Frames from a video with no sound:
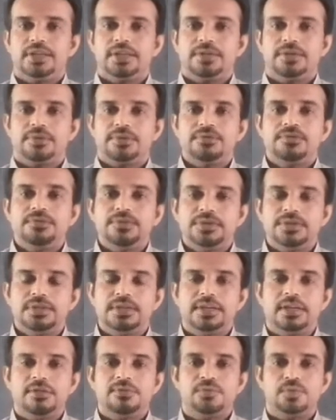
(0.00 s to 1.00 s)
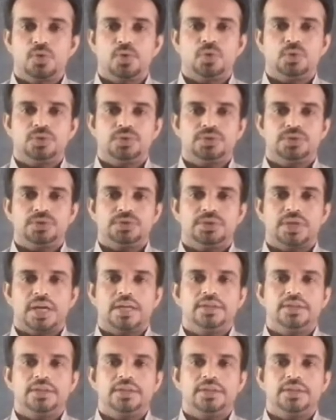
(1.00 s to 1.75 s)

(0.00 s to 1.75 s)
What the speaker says: their physical force,